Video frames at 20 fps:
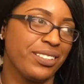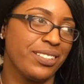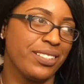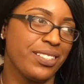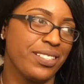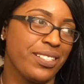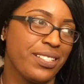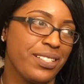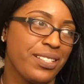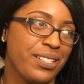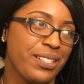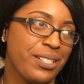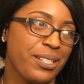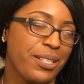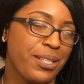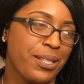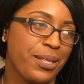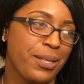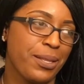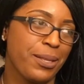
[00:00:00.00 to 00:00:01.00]

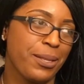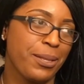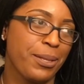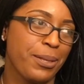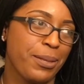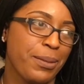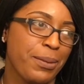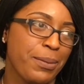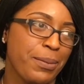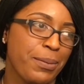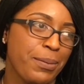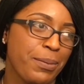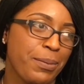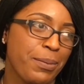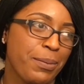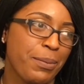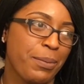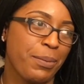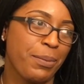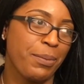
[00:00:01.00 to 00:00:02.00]

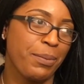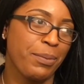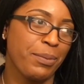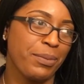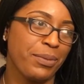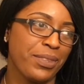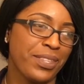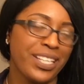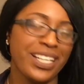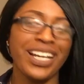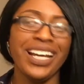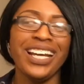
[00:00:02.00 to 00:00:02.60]
The person shown says nothing.